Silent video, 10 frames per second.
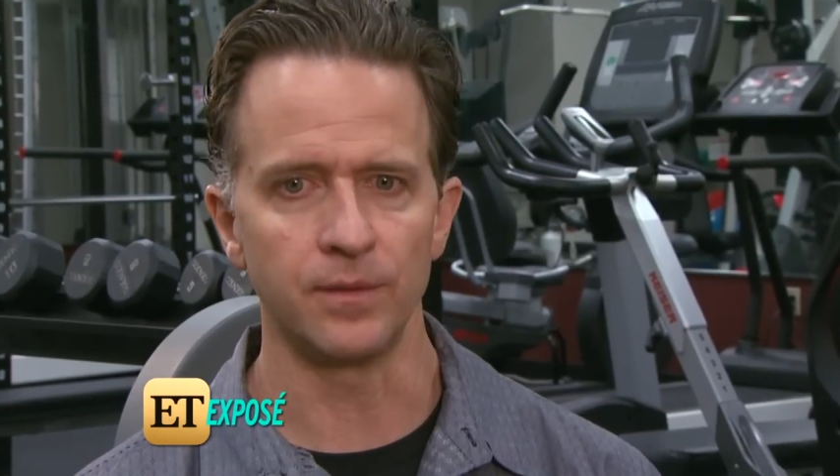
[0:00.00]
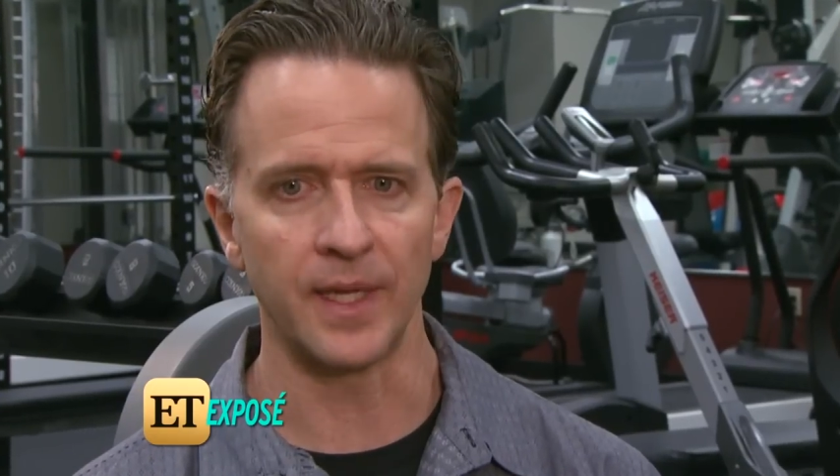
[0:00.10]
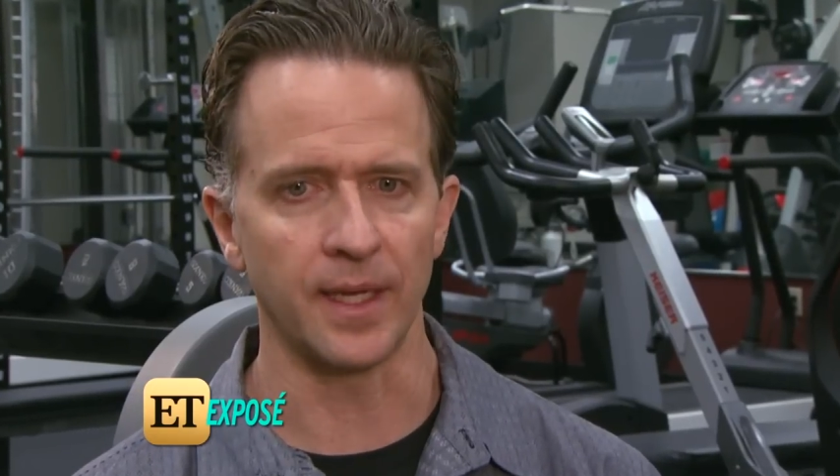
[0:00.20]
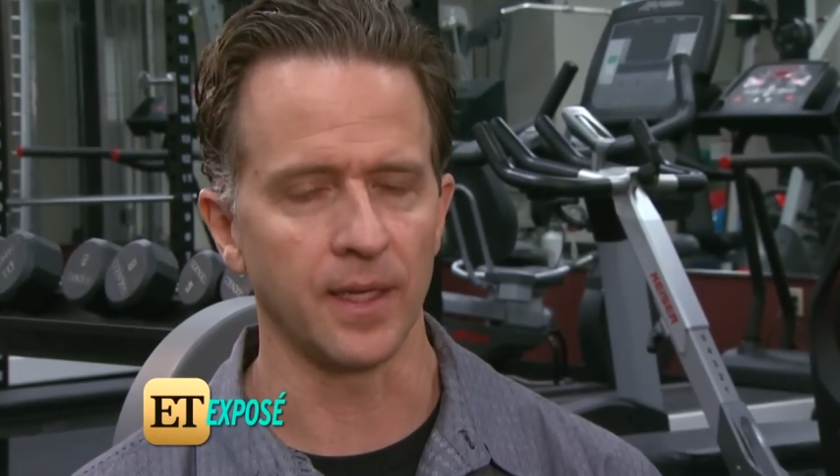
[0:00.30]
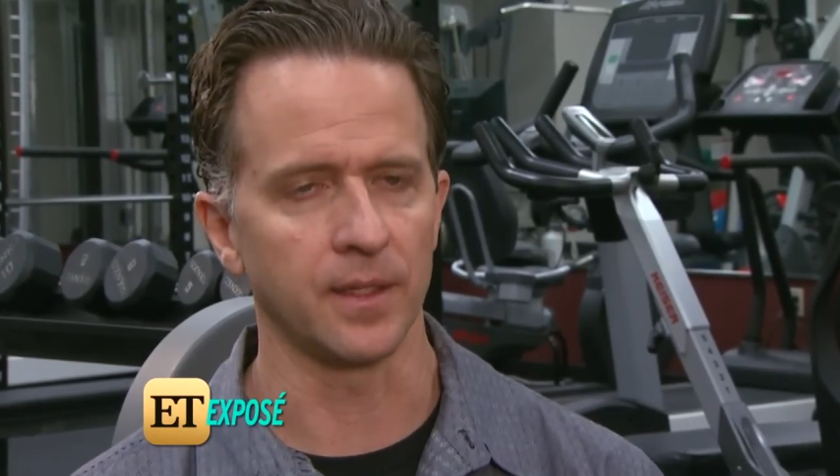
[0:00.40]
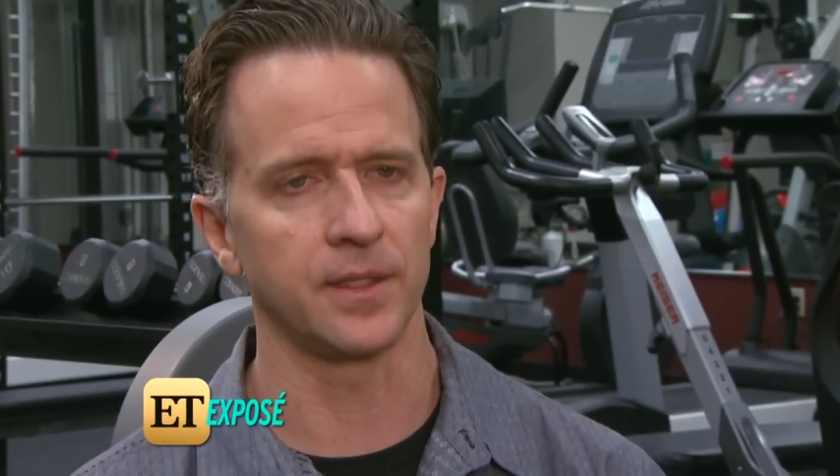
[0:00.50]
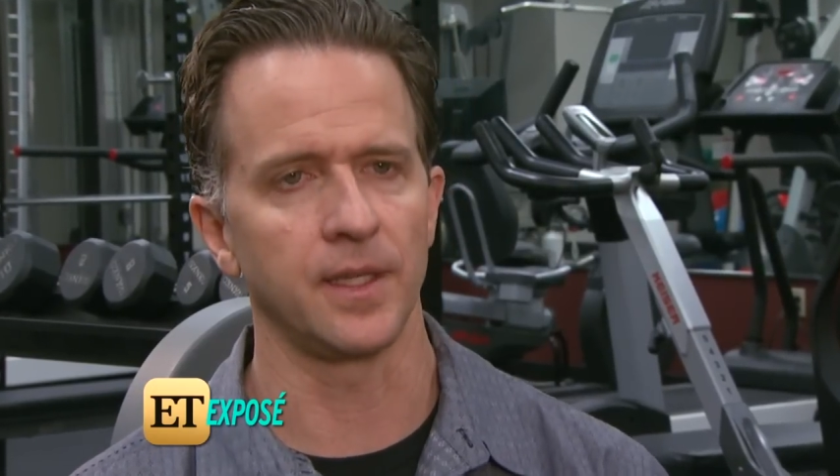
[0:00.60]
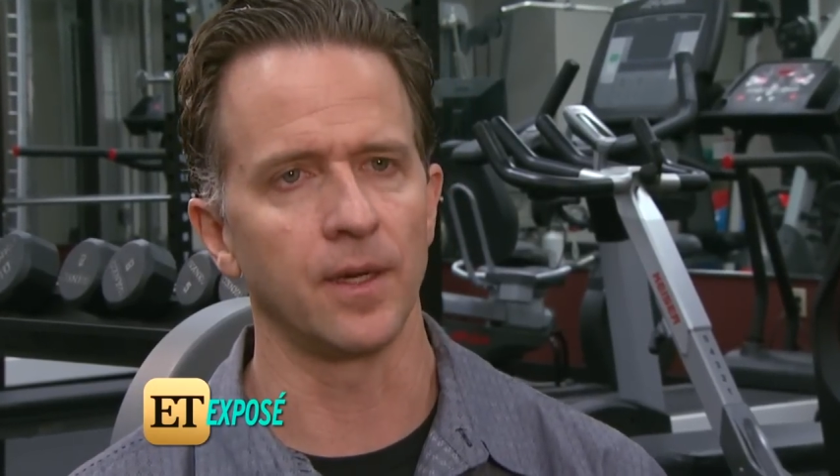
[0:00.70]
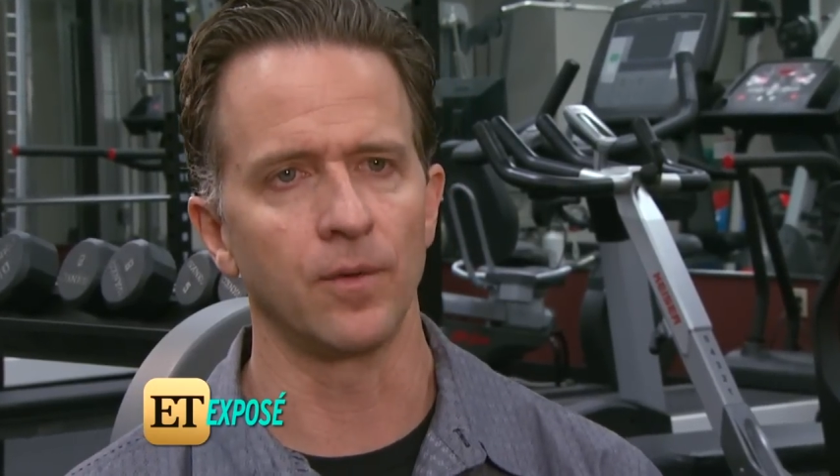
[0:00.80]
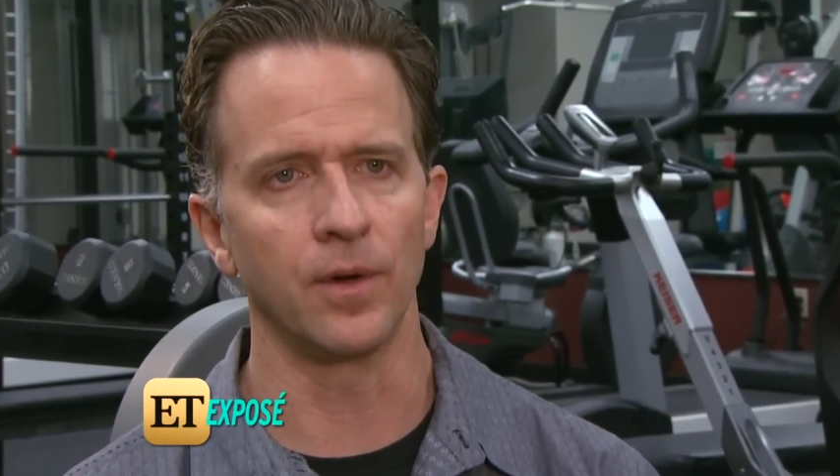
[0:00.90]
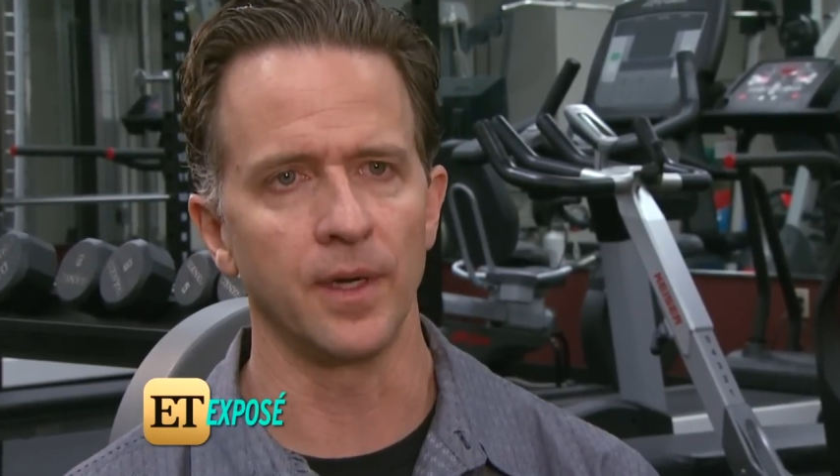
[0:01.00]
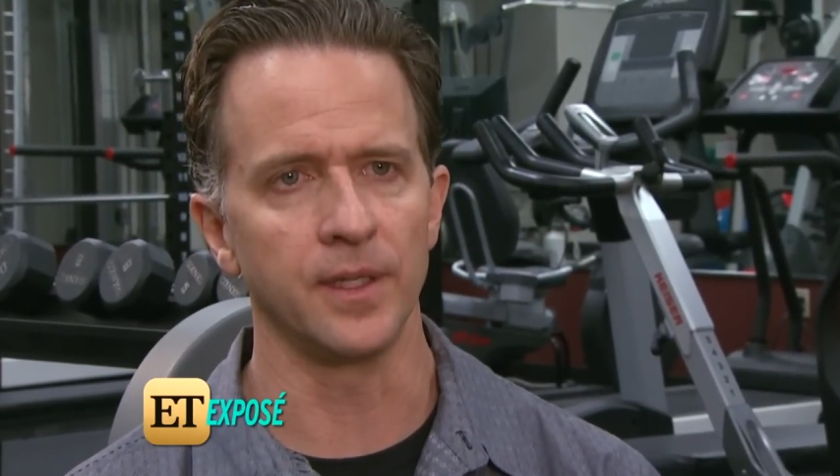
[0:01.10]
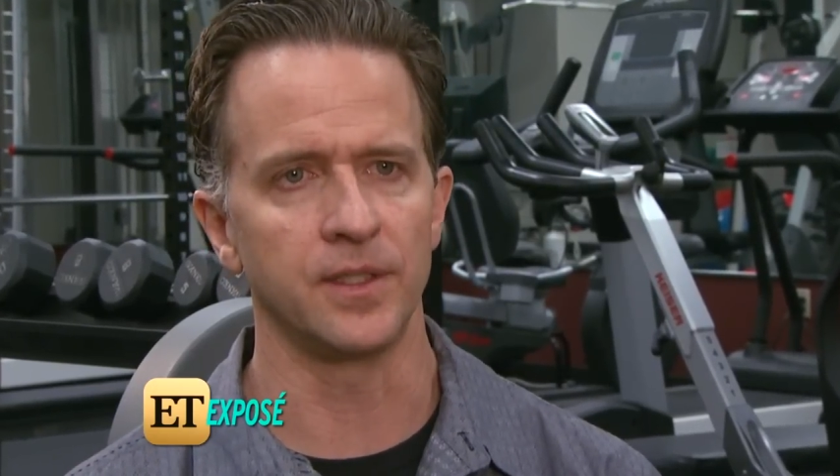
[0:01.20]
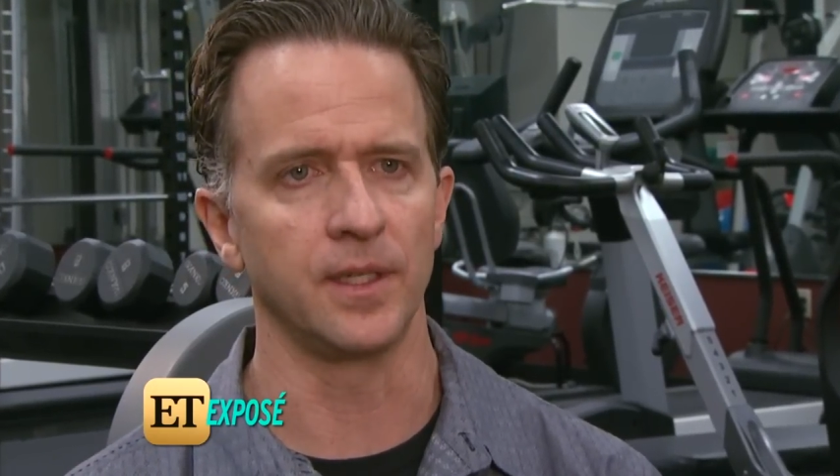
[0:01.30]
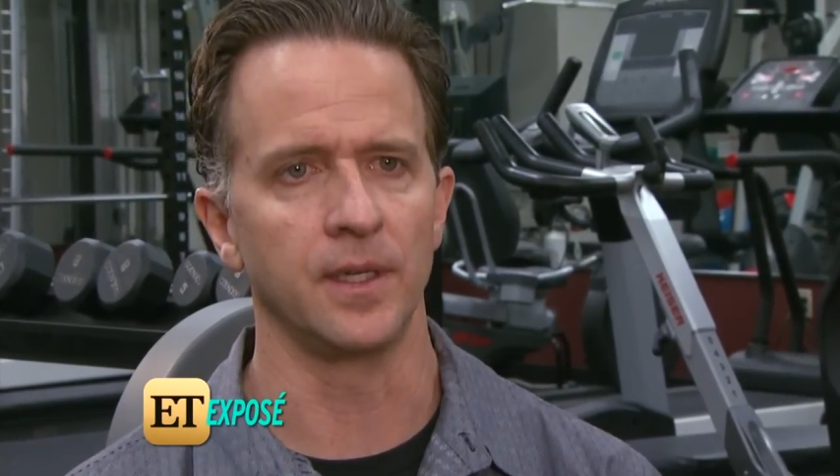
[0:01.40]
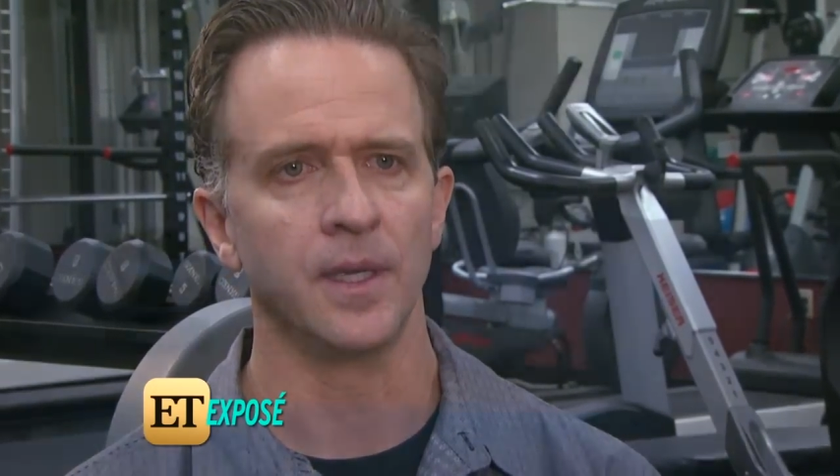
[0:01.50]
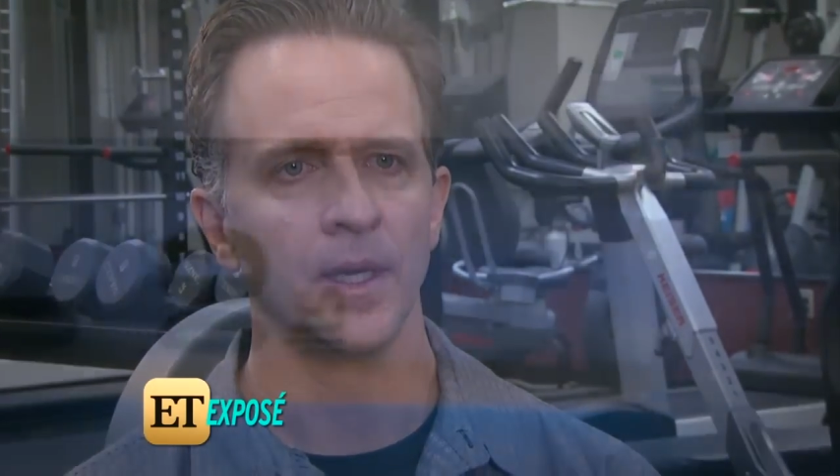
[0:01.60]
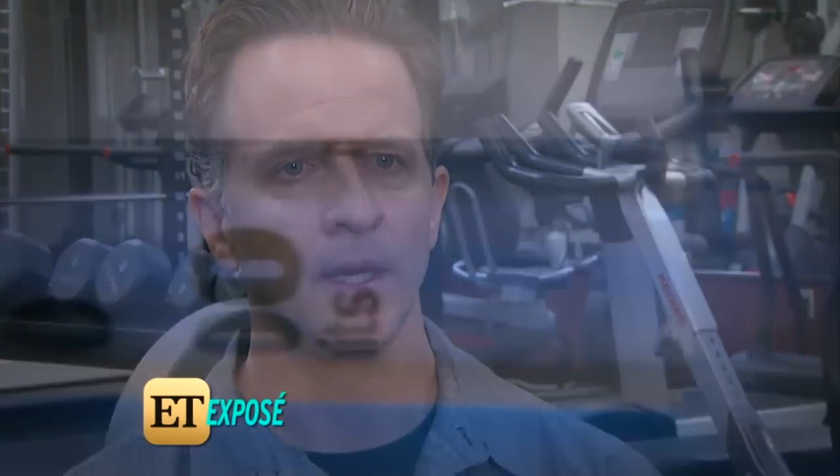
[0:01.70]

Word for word: taking steroids and